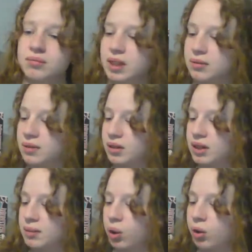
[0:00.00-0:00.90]
a
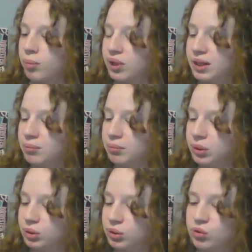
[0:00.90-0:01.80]
very purple and
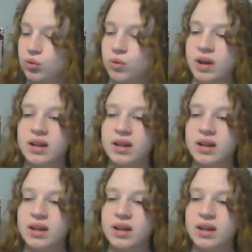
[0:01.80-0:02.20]
blue